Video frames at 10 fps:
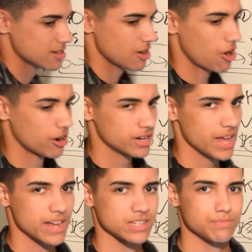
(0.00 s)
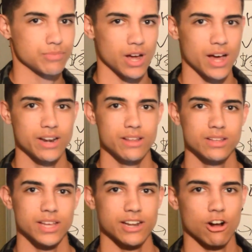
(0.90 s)
aren't as broad
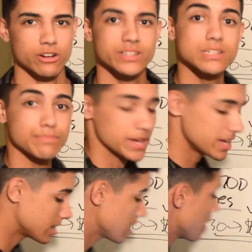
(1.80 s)
and aren't as big,